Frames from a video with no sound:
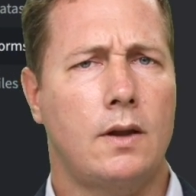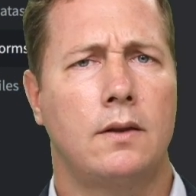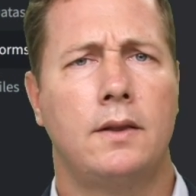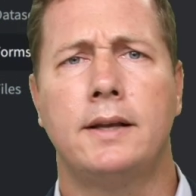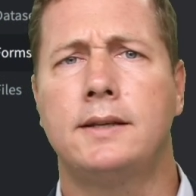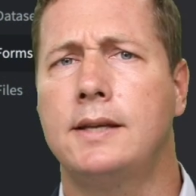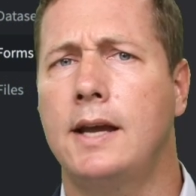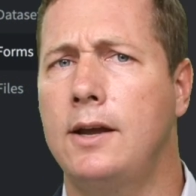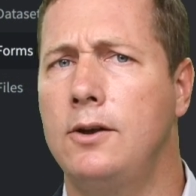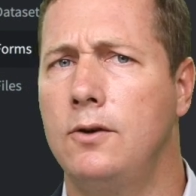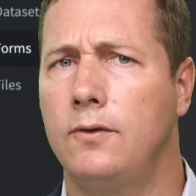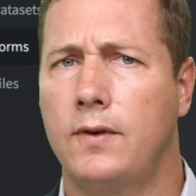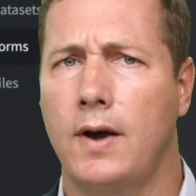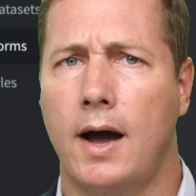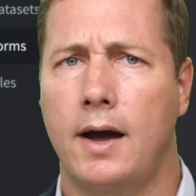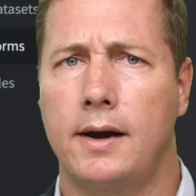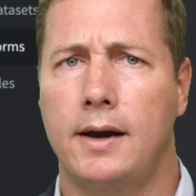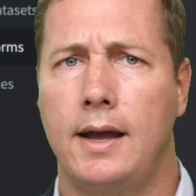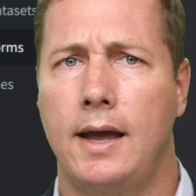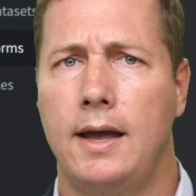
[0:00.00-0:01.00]
let's say you've
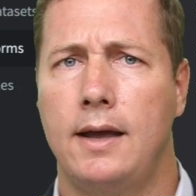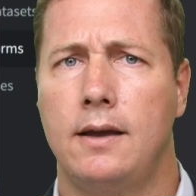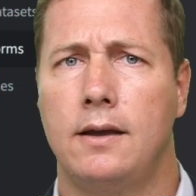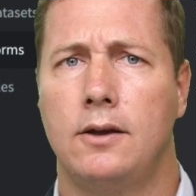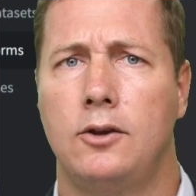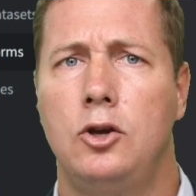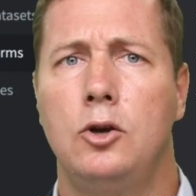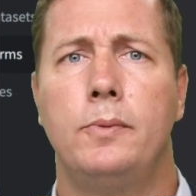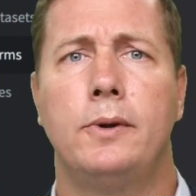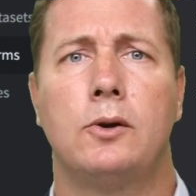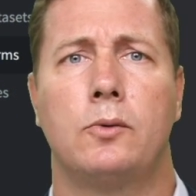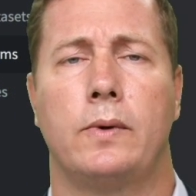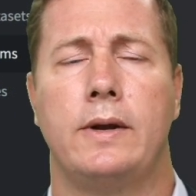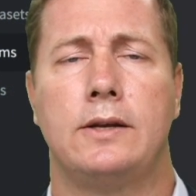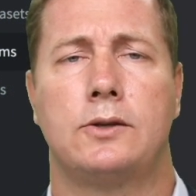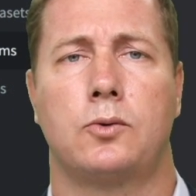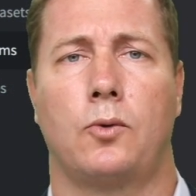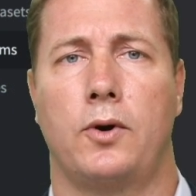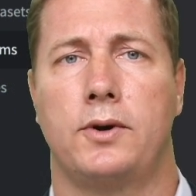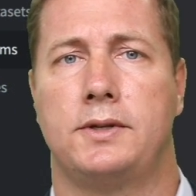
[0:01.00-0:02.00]
got a human
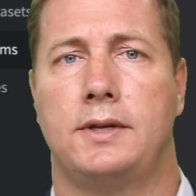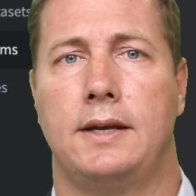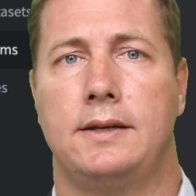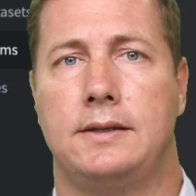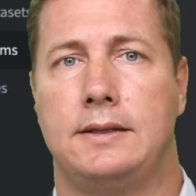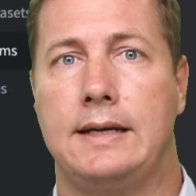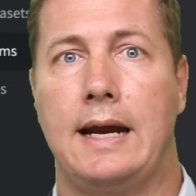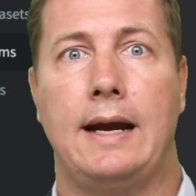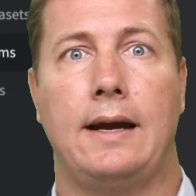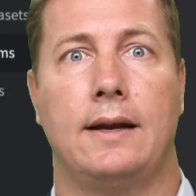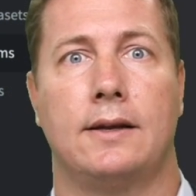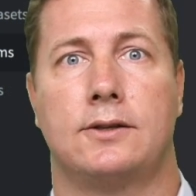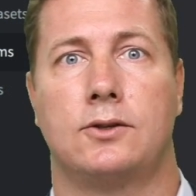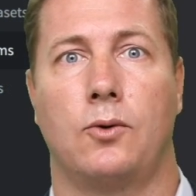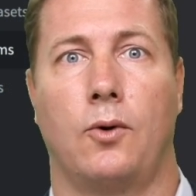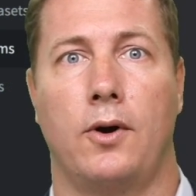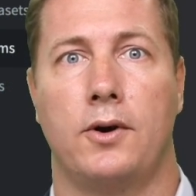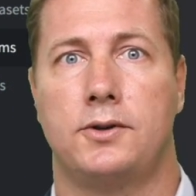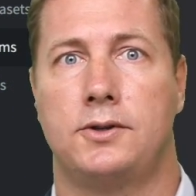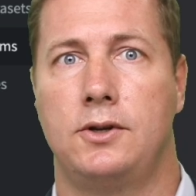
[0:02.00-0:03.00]
resources data
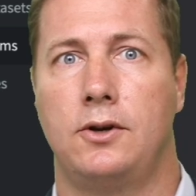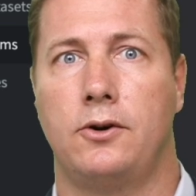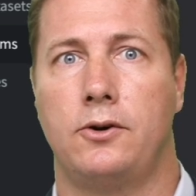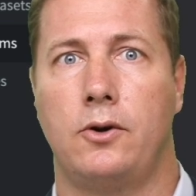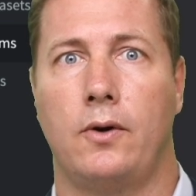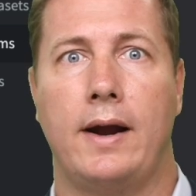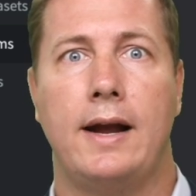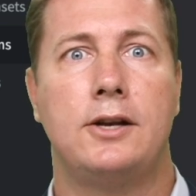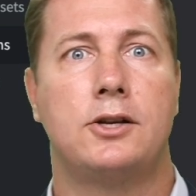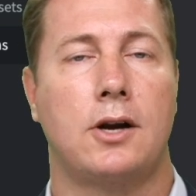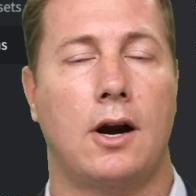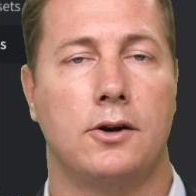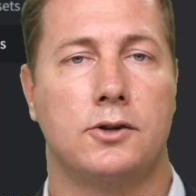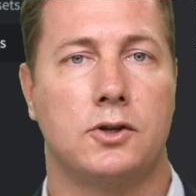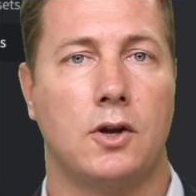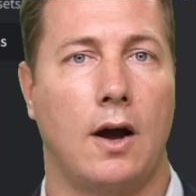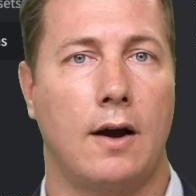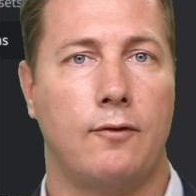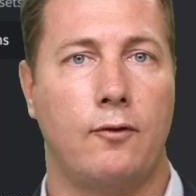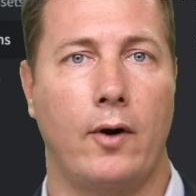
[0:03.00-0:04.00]
source, your HR
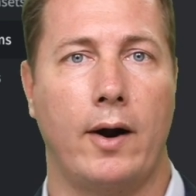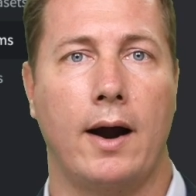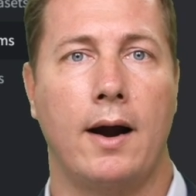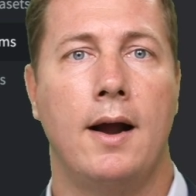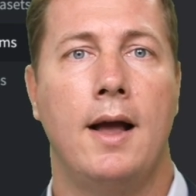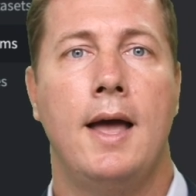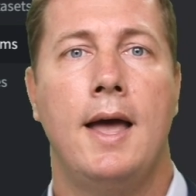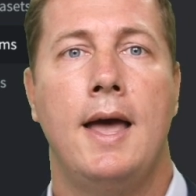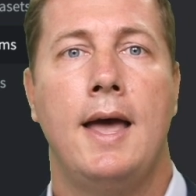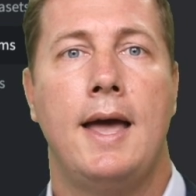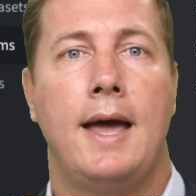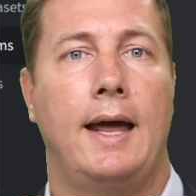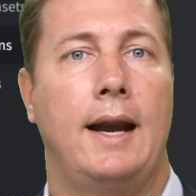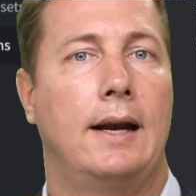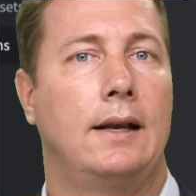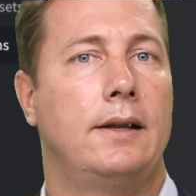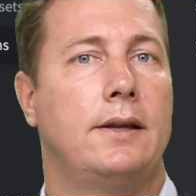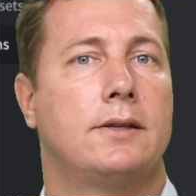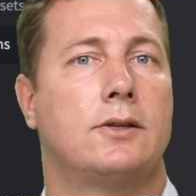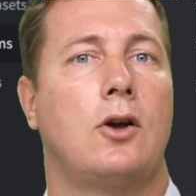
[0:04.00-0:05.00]
software, and
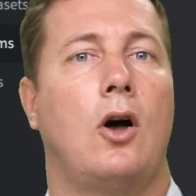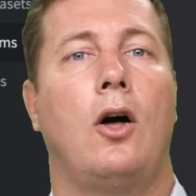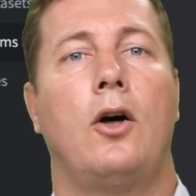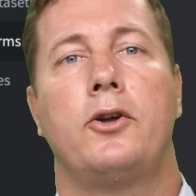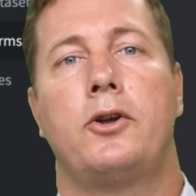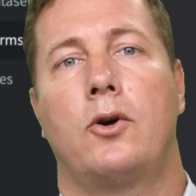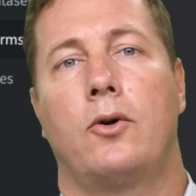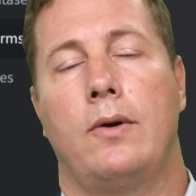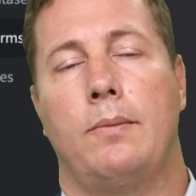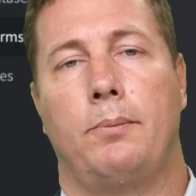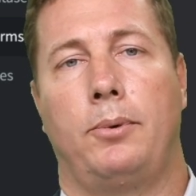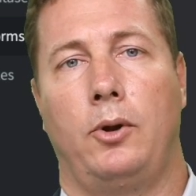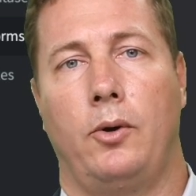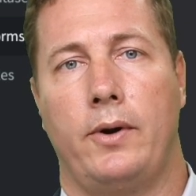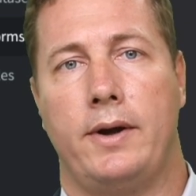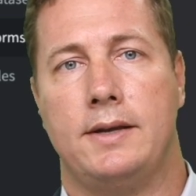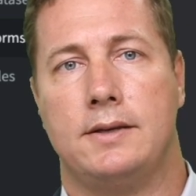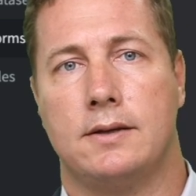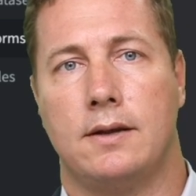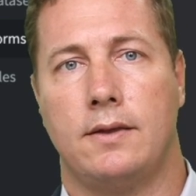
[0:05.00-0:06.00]
it lists all your
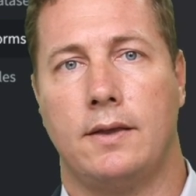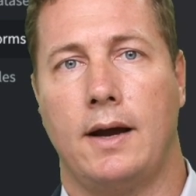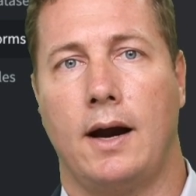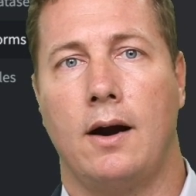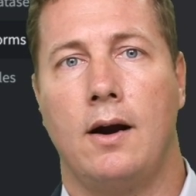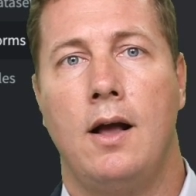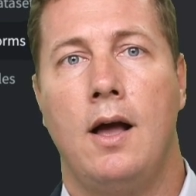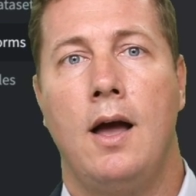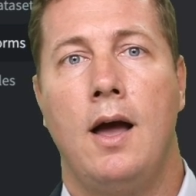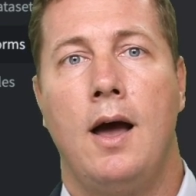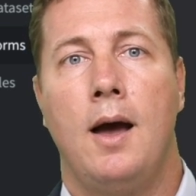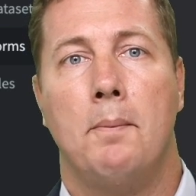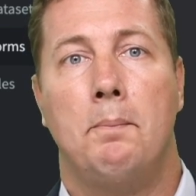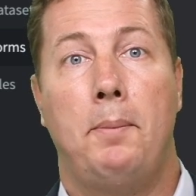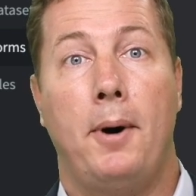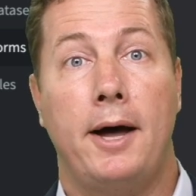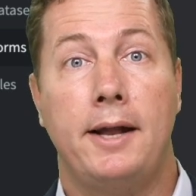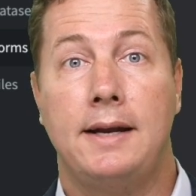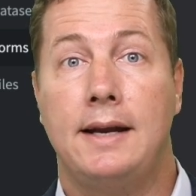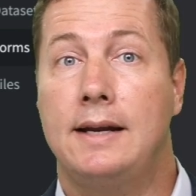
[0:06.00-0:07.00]
employees in there.
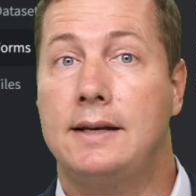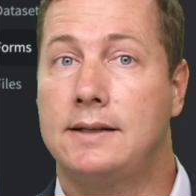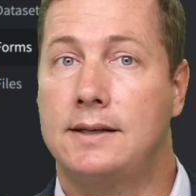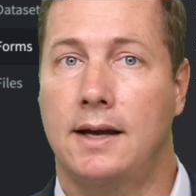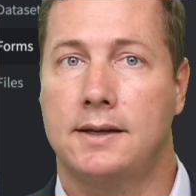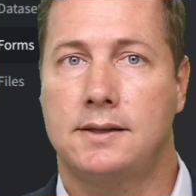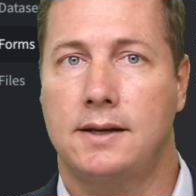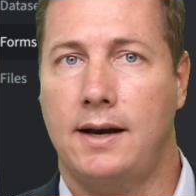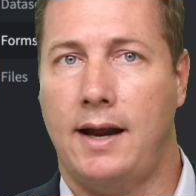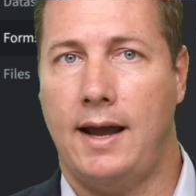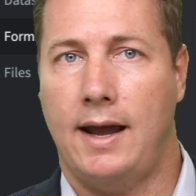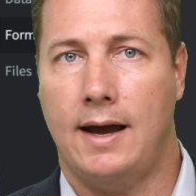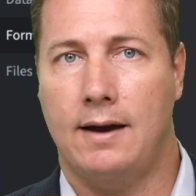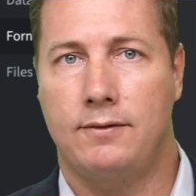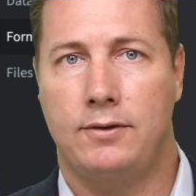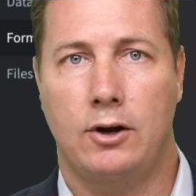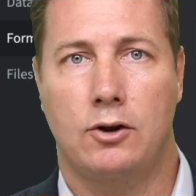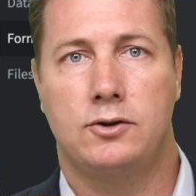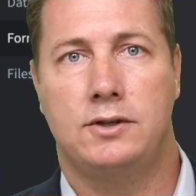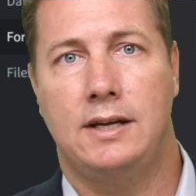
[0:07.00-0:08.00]
But it doesn't
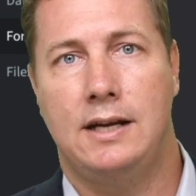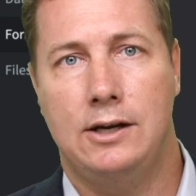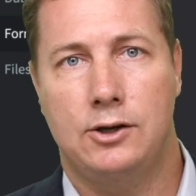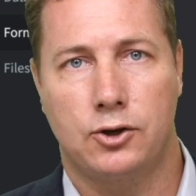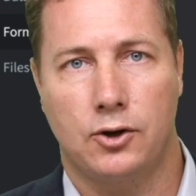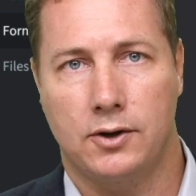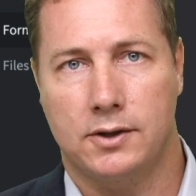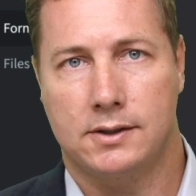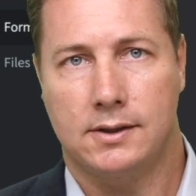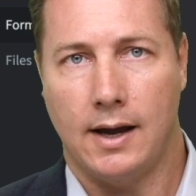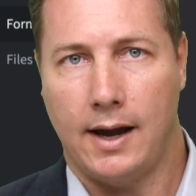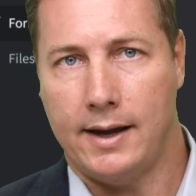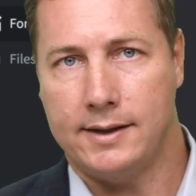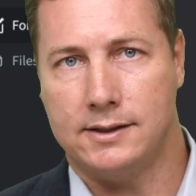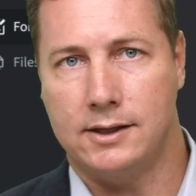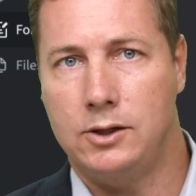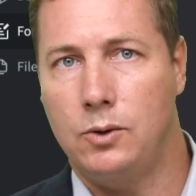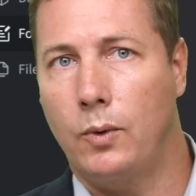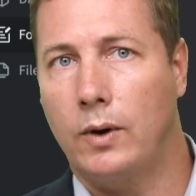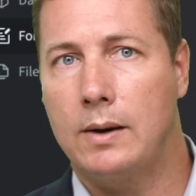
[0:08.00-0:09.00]
have their t-shirt size,
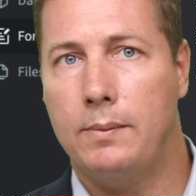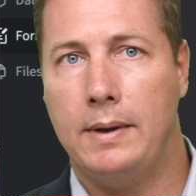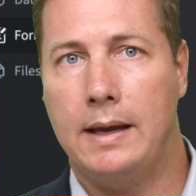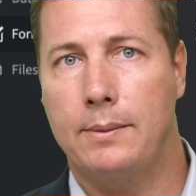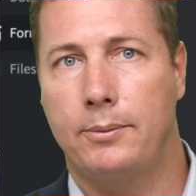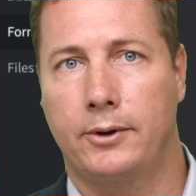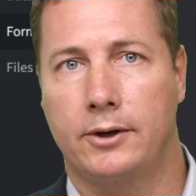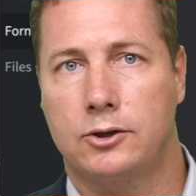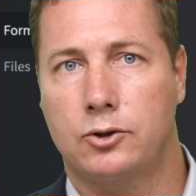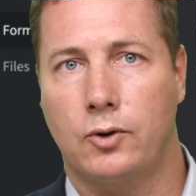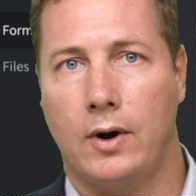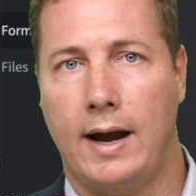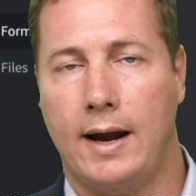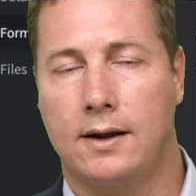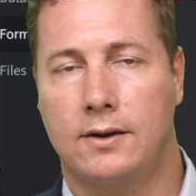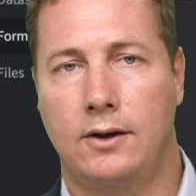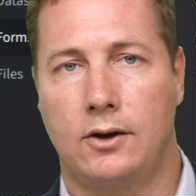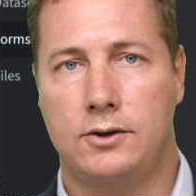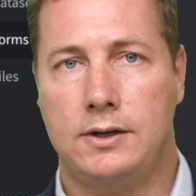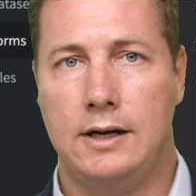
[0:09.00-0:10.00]
and you want to be able to
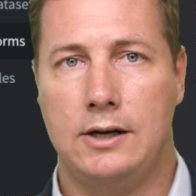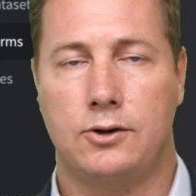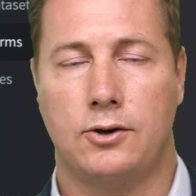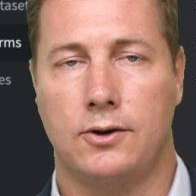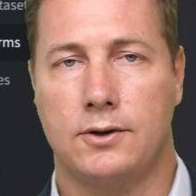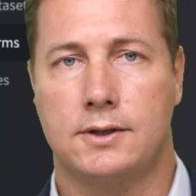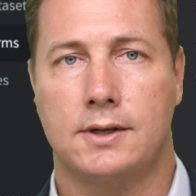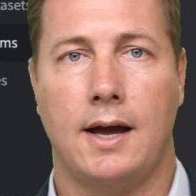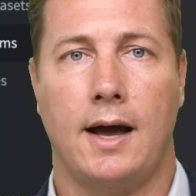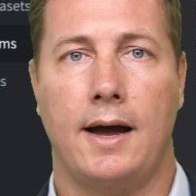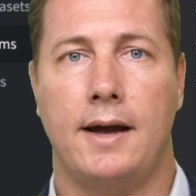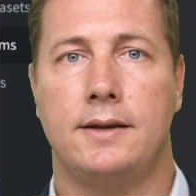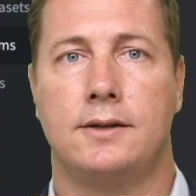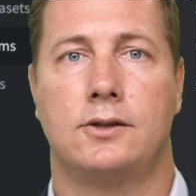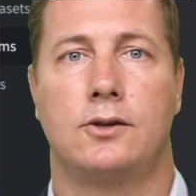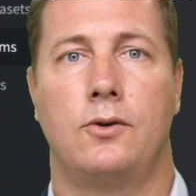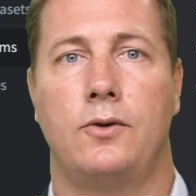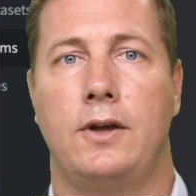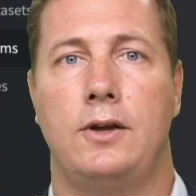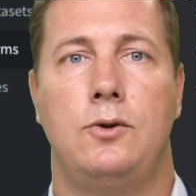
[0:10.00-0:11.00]
track their t-shirt size
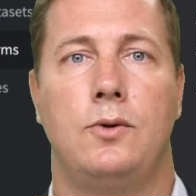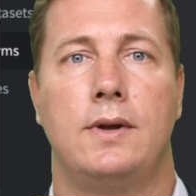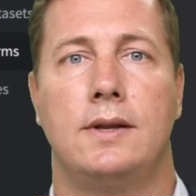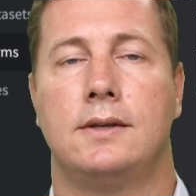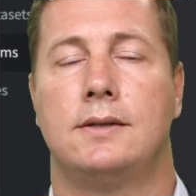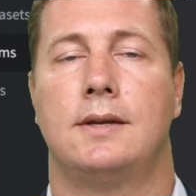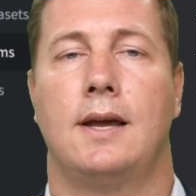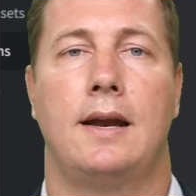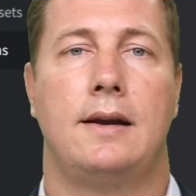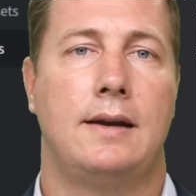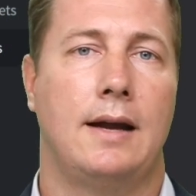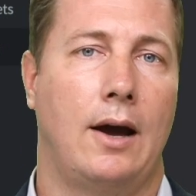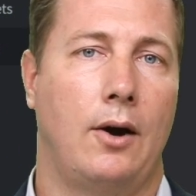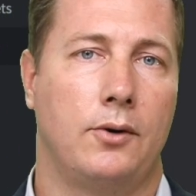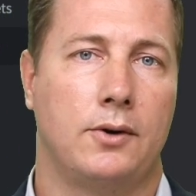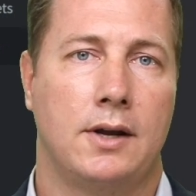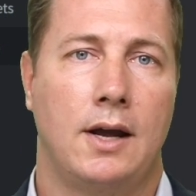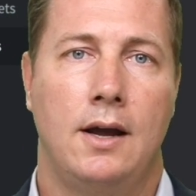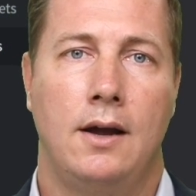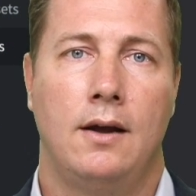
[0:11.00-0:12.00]
so that you can send
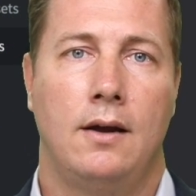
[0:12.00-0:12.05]
out